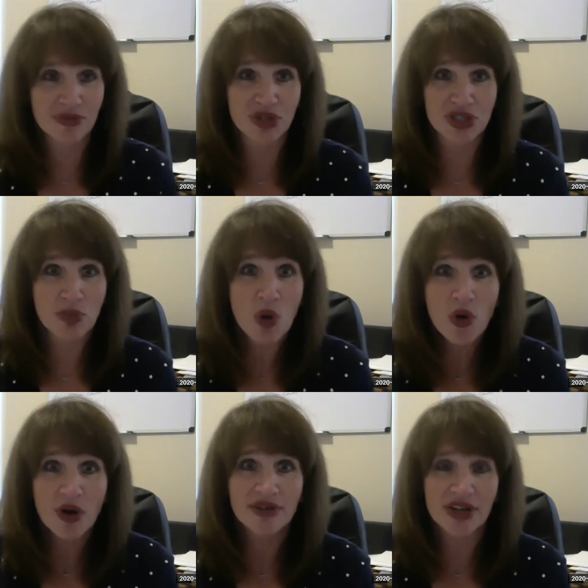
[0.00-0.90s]

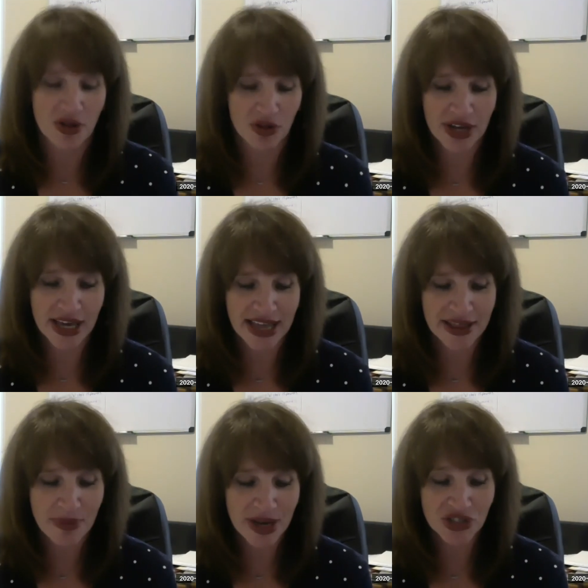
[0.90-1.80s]
support, looking at
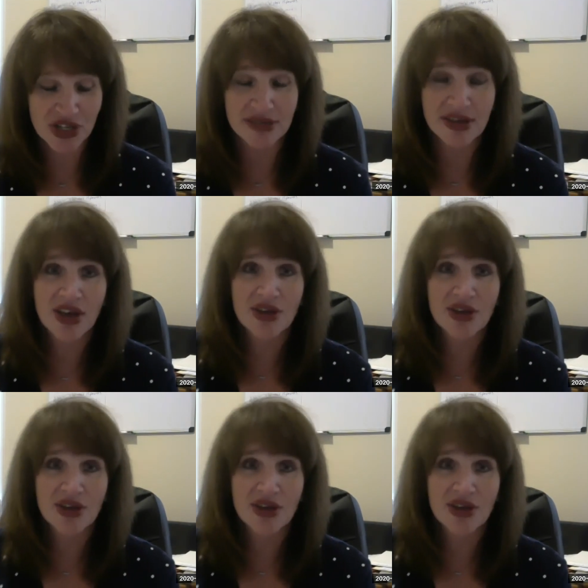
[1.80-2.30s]
the pitches.